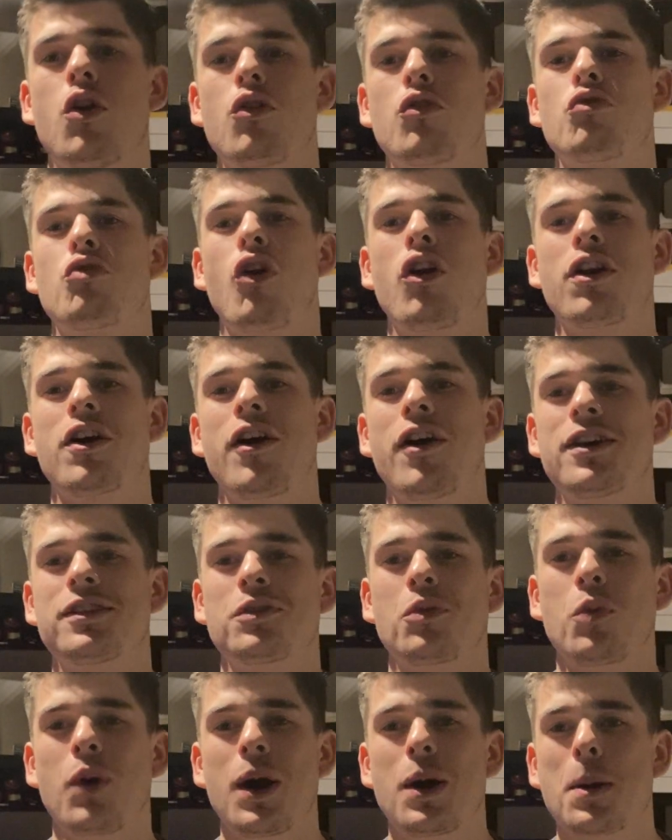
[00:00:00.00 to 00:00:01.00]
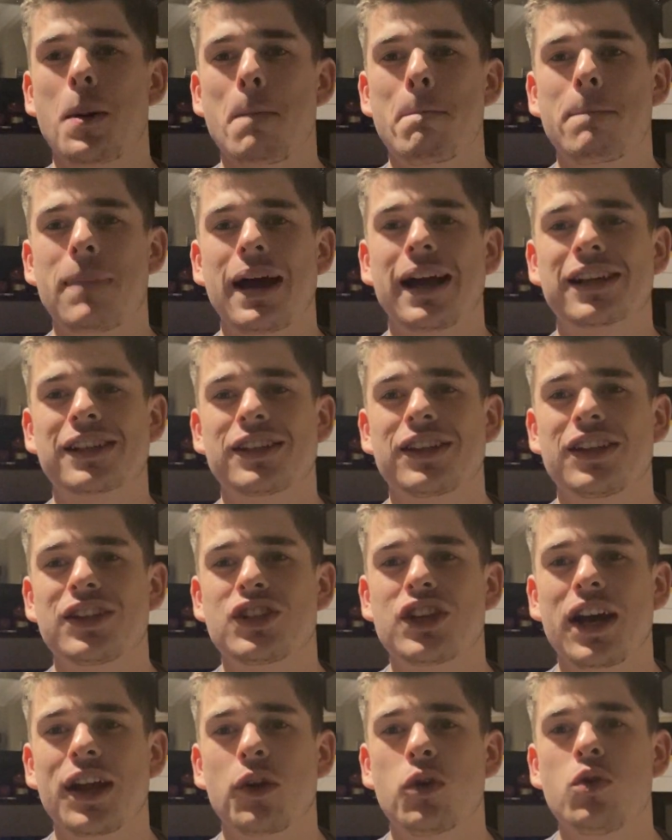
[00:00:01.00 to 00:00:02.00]
Right, guys, welcome back to the
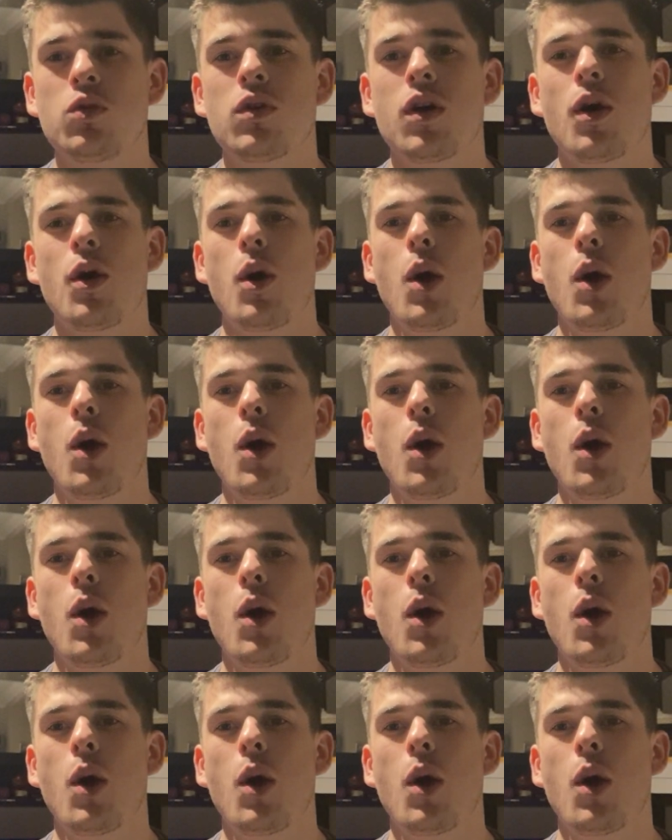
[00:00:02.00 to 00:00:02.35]
channel.